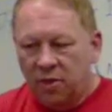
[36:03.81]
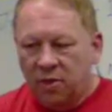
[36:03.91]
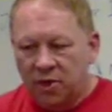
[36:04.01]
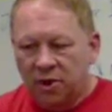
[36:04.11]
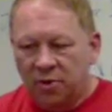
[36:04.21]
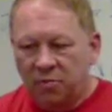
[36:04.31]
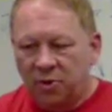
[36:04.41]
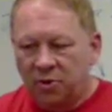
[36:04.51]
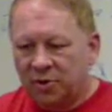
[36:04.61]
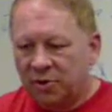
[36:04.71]
The
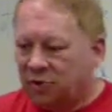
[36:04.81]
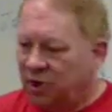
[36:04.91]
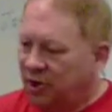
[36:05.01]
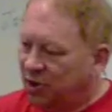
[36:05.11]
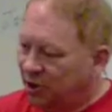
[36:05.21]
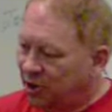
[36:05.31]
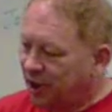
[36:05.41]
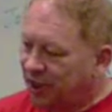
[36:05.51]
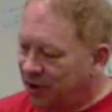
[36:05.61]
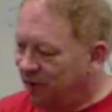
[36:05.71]
computer is going to look
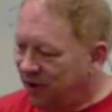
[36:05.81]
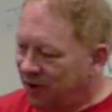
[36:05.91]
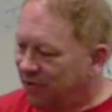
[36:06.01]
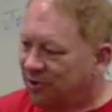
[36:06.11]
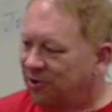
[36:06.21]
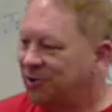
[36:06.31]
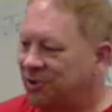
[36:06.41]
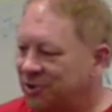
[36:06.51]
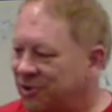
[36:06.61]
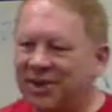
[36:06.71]
at the very first
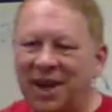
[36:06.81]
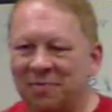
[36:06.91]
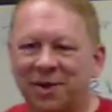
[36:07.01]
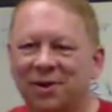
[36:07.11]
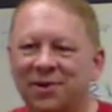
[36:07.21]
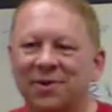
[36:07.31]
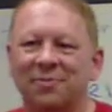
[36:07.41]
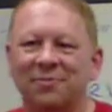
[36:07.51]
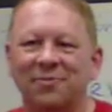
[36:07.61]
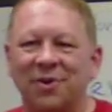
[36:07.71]
statement,
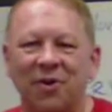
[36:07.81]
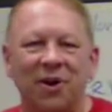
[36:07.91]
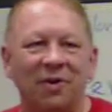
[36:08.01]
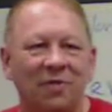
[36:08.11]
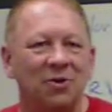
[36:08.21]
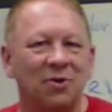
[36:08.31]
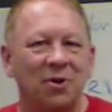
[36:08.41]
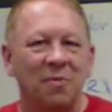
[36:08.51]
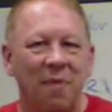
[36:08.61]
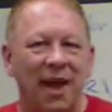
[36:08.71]
the very first
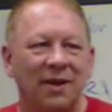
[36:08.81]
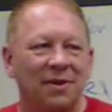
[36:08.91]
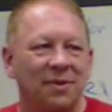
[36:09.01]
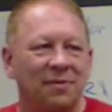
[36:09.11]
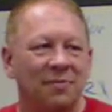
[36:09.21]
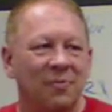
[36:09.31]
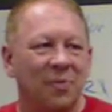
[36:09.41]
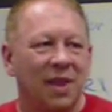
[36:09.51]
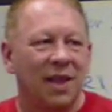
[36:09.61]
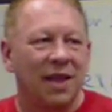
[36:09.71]
command,
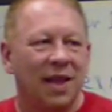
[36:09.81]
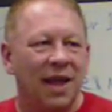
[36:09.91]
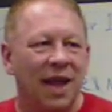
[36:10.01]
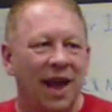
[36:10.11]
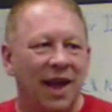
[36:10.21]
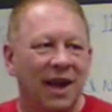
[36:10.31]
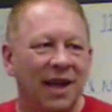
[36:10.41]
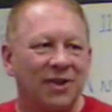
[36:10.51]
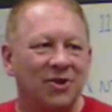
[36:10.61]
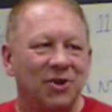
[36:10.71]
and it
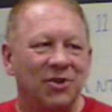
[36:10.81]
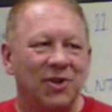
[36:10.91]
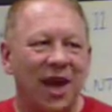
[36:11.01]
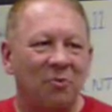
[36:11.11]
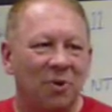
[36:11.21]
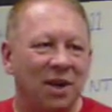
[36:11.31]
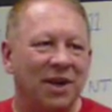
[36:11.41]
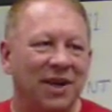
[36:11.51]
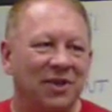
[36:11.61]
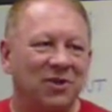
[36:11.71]
has to decide what it
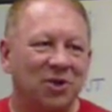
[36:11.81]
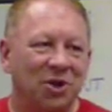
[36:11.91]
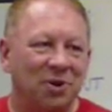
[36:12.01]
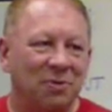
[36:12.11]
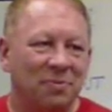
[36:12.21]
needs to do.